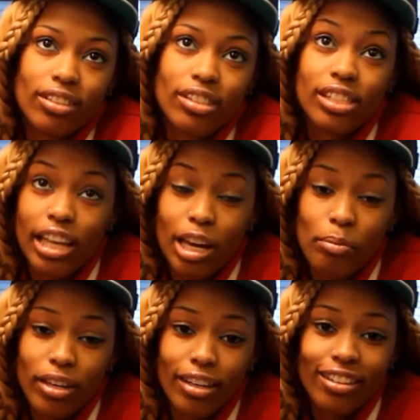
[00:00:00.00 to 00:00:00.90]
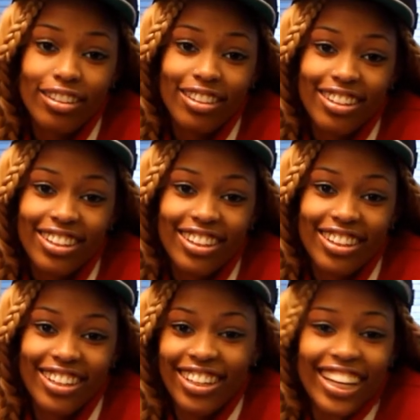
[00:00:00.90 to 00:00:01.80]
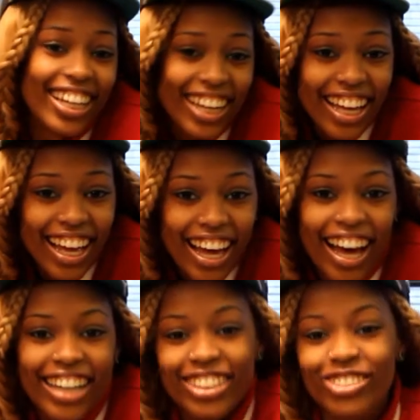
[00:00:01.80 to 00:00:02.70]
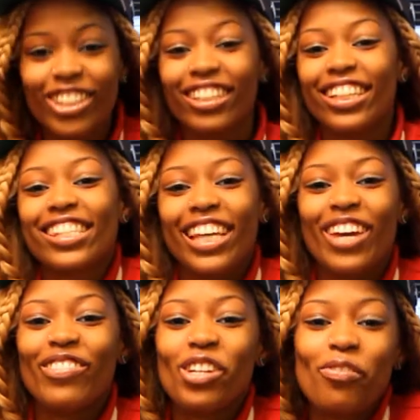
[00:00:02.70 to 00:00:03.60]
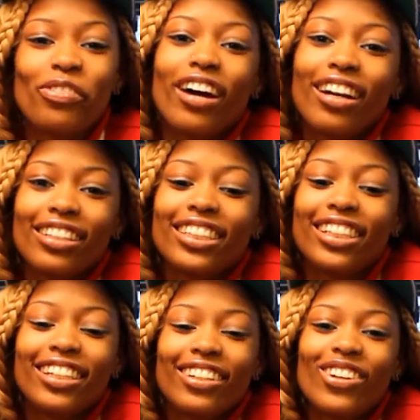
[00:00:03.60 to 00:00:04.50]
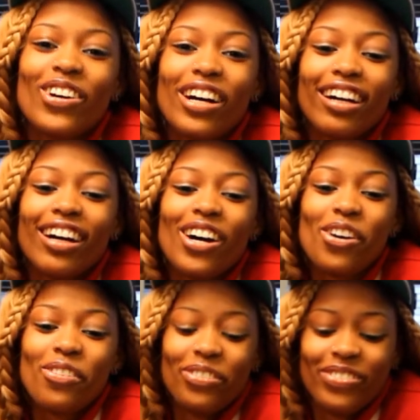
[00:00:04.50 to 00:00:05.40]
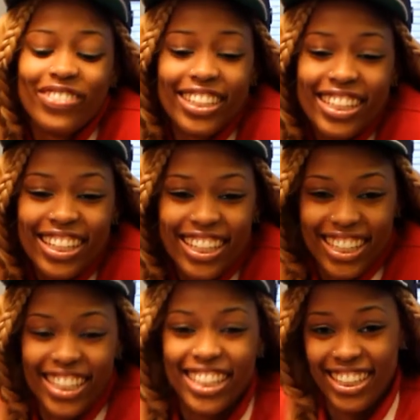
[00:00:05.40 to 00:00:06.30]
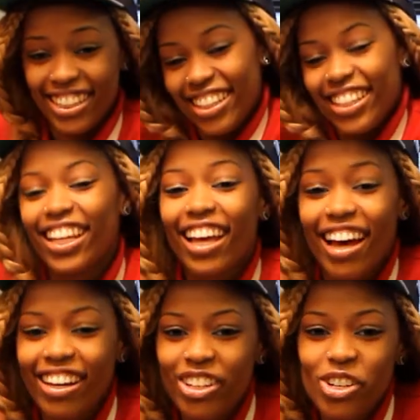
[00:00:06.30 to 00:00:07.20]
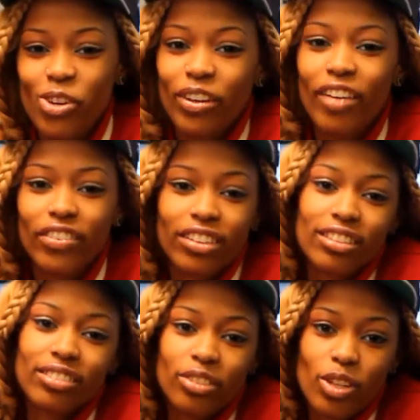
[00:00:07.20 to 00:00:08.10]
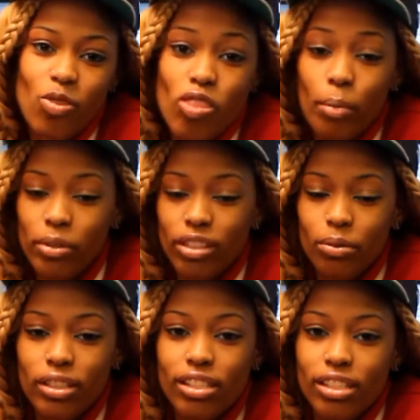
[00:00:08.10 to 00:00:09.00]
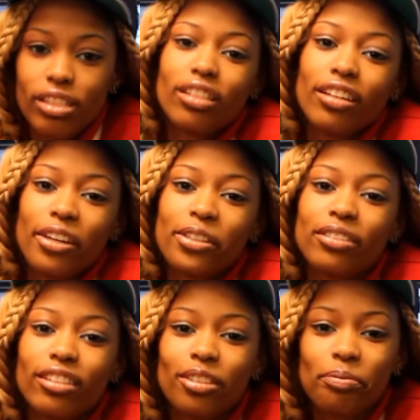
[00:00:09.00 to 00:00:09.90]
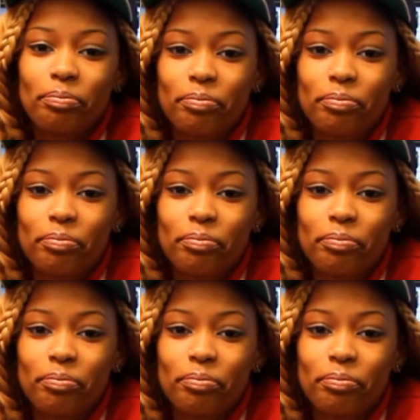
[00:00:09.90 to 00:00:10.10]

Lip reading: Salmon. Nobody eats breakfast anymore. That's what we I can do a good salmon and broccoli. Or I can cook whatever. I'm good with the seasoning here, so.